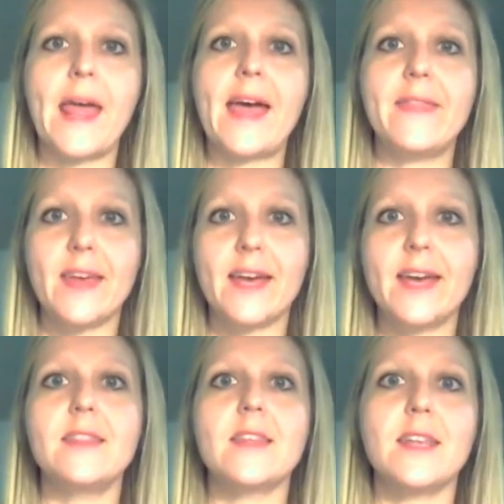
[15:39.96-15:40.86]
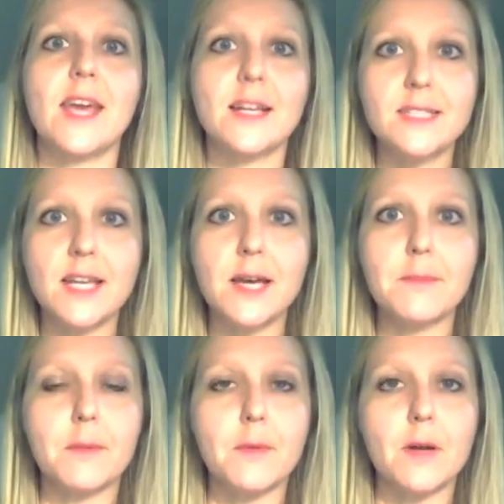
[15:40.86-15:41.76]
And then the next
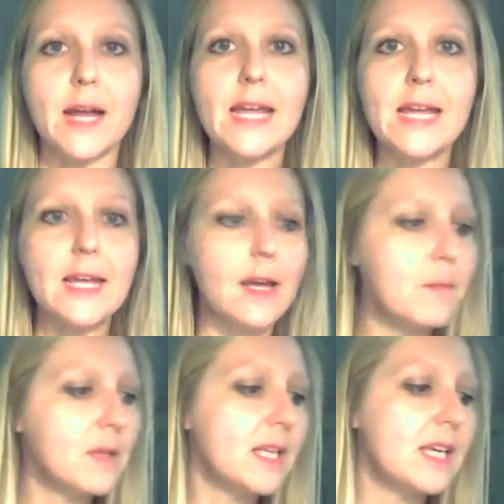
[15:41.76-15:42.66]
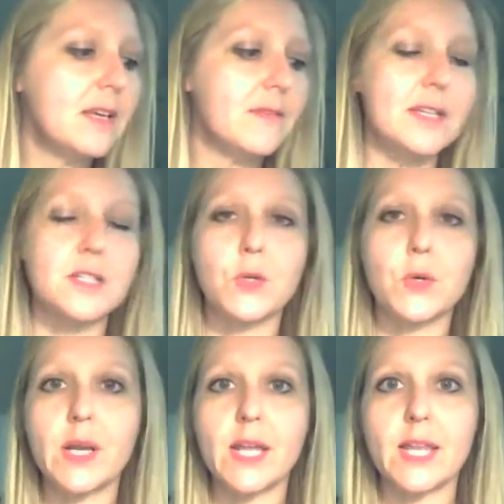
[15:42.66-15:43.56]
step, number 8, I believe, is
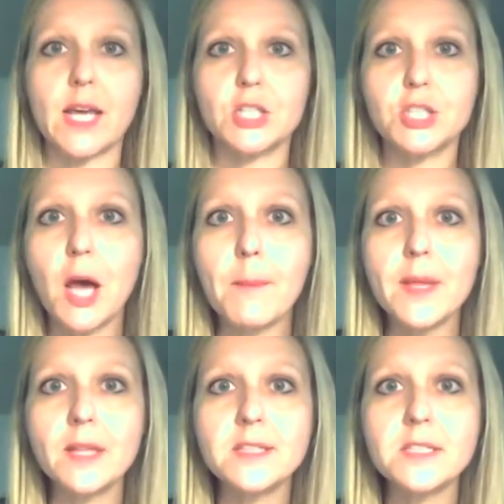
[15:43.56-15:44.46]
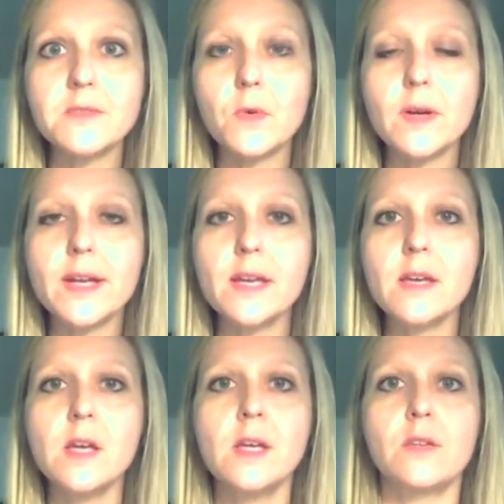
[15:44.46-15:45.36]
creating that shopping list for it.
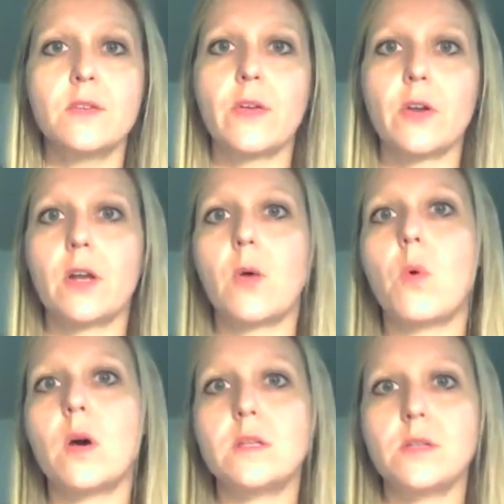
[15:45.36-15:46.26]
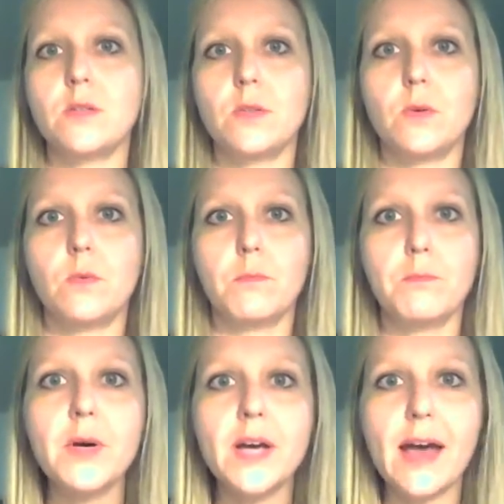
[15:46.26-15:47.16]
So you're going to want to
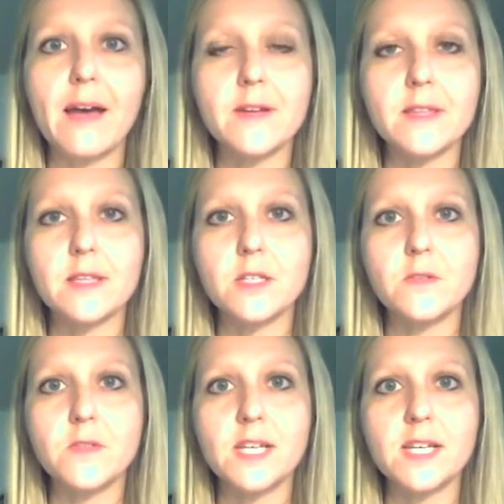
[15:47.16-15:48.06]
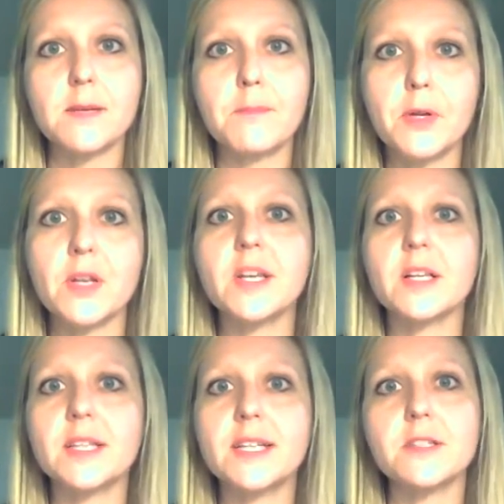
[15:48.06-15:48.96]
put everything that you've taken, put it in
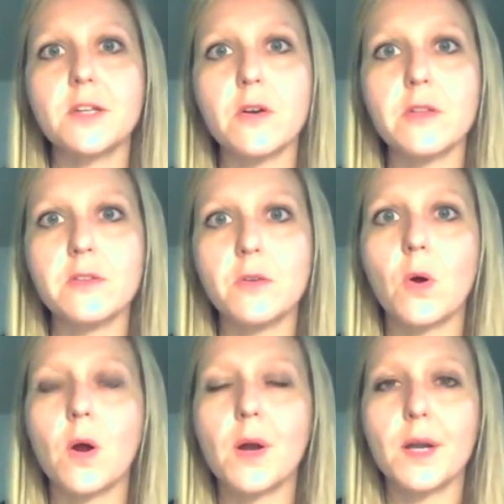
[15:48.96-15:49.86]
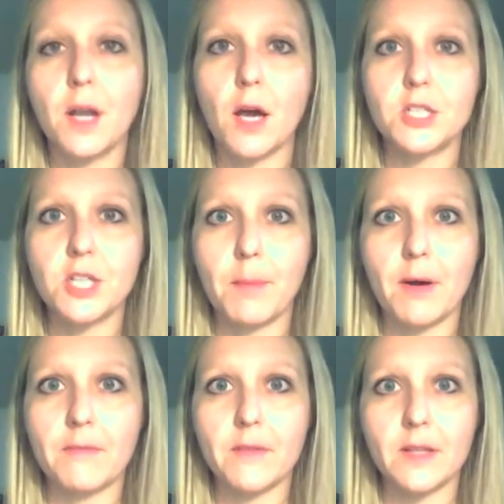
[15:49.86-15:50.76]
a list, go to the store, not shop
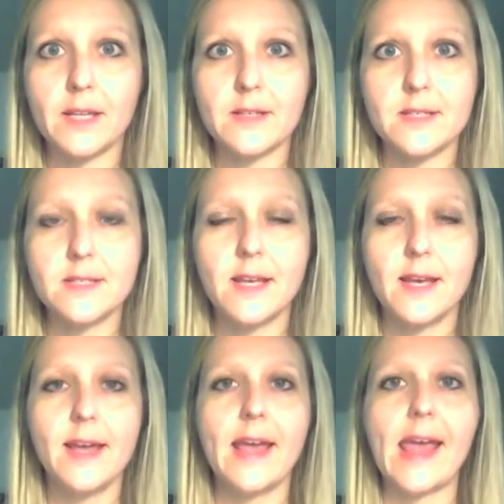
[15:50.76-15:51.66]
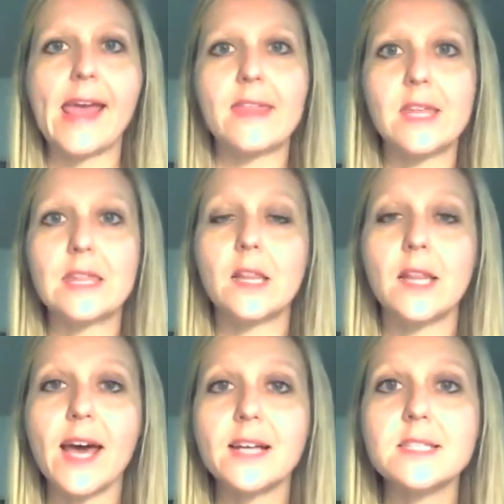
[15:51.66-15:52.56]
off the list. And then the
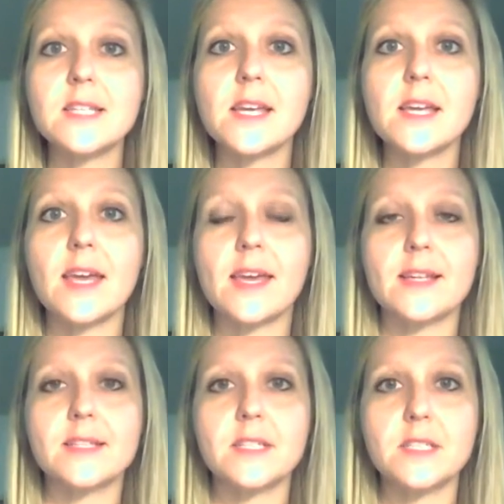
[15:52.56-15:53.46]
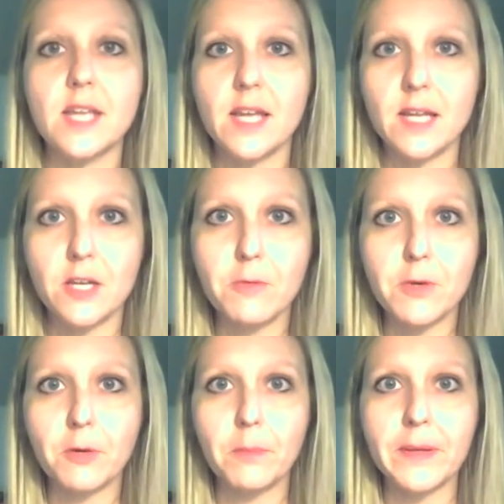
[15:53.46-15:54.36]
last thing is take your
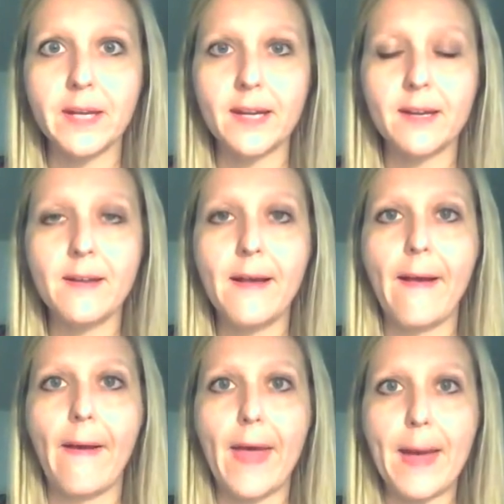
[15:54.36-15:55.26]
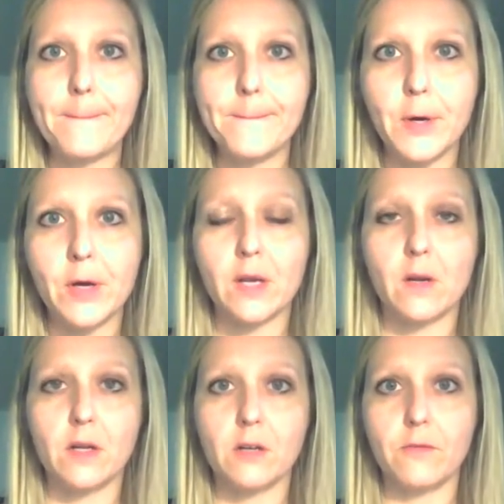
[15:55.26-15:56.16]
meal plan and put it
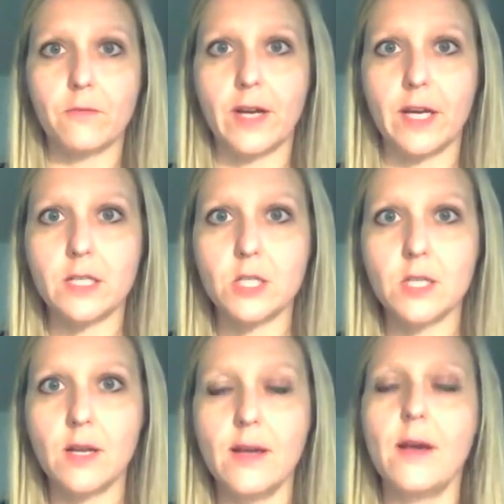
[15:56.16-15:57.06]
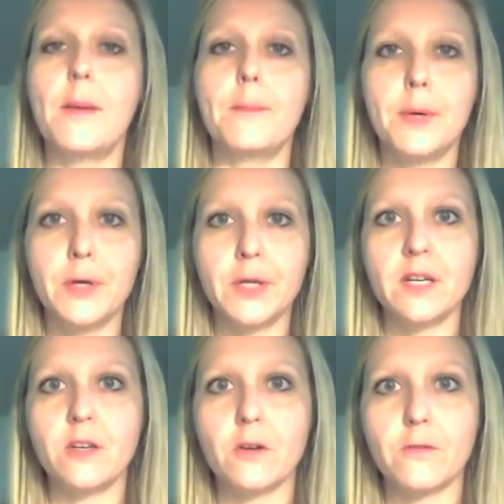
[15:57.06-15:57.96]
on your fridge. Put it
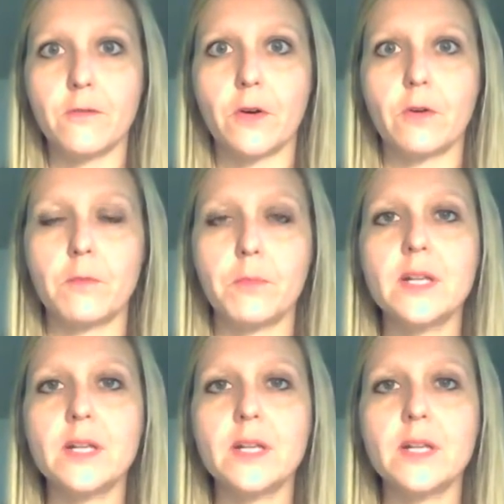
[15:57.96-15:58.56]
in your phone.